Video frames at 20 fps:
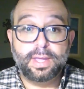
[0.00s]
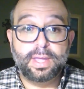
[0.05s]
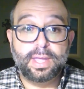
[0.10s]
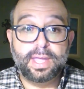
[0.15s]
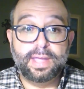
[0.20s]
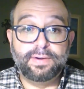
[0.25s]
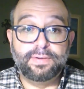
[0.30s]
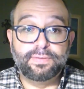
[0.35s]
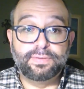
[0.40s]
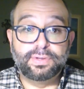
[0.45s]

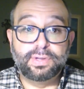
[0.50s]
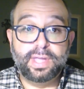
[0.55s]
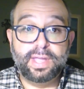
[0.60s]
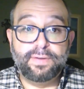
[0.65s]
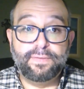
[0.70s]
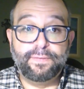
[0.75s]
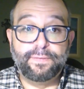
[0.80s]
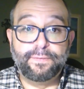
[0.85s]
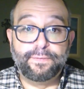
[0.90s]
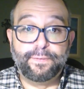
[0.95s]

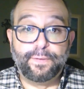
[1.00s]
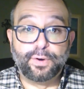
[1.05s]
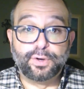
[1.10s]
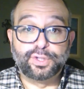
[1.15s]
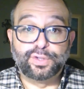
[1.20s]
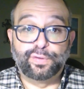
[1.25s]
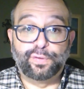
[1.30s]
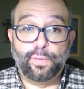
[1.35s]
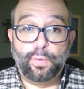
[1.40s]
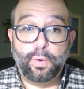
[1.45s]
In
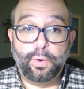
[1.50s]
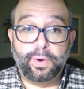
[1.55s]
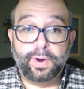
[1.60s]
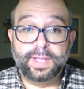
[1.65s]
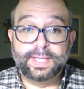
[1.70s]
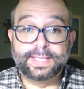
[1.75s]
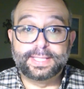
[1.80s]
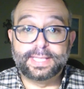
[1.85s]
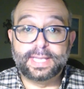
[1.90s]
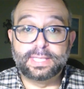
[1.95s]
verse 4
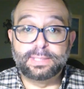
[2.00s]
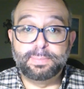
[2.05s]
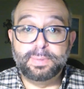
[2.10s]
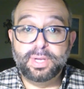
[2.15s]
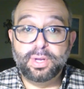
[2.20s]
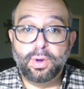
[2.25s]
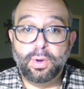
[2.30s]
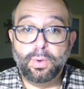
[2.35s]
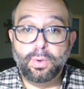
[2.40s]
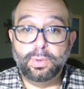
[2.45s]
it says,
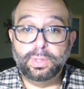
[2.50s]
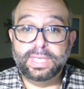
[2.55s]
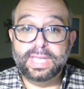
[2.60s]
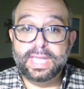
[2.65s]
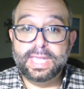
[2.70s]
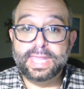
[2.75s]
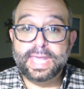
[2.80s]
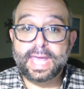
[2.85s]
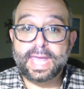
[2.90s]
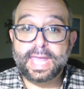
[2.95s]
"Behold,
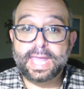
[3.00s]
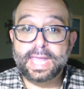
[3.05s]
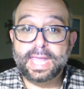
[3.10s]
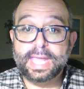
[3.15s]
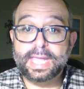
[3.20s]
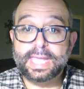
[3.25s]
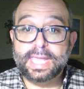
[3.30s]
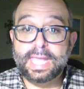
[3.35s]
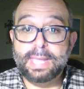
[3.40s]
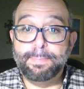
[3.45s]
he that
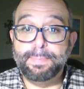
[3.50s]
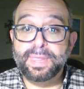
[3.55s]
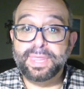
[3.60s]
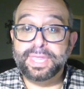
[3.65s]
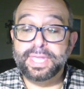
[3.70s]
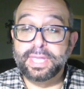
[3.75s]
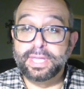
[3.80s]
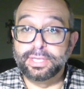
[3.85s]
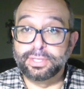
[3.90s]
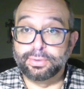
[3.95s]
keepeth
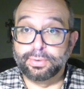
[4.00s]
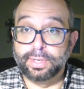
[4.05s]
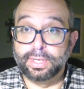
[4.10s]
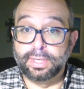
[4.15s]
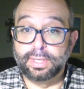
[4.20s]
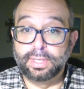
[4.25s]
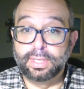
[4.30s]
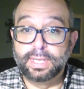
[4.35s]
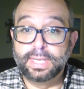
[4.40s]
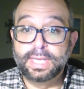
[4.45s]

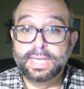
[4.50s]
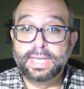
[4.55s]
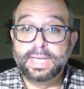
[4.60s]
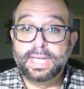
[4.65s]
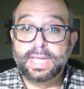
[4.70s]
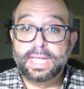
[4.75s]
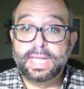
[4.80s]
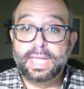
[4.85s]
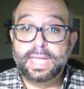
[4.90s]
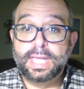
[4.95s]
Israel
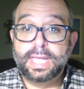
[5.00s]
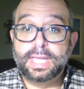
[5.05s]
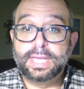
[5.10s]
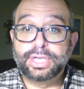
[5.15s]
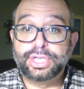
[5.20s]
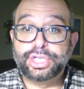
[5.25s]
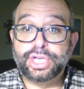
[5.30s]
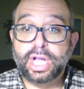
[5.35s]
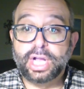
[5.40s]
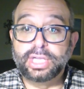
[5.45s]

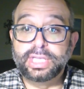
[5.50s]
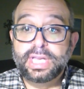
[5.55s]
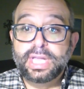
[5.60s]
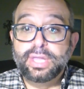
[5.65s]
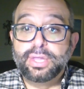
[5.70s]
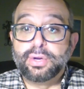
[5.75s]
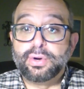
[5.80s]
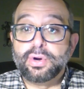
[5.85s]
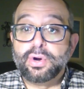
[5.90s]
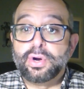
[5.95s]
shall
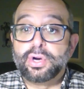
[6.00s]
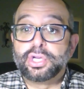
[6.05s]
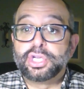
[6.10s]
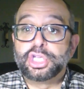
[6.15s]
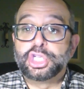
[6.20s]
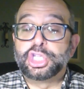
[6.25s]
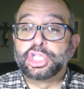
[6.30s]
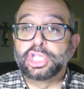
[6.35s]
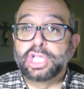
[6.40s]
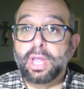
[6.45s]
neither
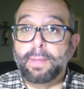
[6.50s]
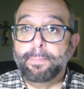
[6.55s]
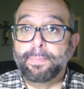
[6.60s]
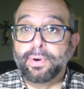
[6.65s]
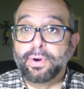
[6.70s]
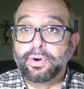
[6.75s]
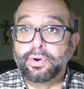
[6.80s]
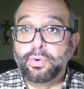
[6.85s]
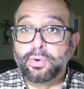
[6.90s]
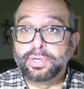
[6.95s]

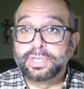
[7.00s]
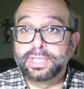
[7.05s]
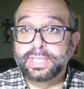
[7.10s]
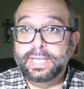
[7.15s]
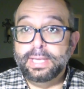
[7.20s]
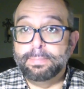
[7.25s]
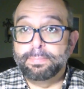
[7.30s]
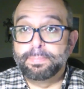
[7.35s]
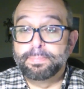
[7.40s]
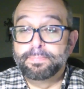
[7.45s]
slumber nor
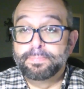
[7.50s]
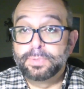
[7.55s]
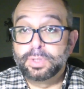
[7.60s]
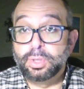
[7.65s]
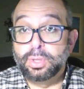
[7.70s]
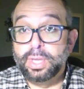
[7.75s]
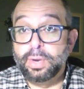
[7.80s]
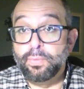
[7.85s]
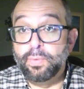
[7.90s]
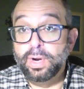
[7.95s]
sleep."
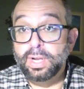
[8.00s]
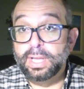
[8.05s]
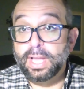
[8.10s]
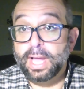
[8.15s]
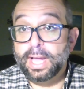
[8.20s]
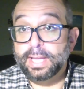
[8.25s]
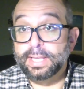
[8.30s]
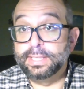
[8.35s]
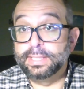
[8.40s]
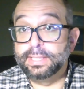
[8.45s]
So they
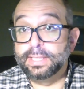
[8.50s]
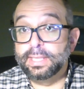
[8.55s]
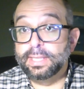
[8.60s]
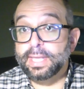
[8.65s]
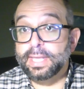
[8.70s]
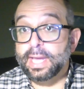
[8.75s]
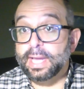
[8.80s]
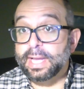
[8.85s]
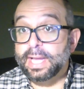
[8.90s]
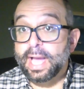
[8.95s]
realize
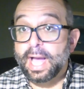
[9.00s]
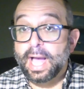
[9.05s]
that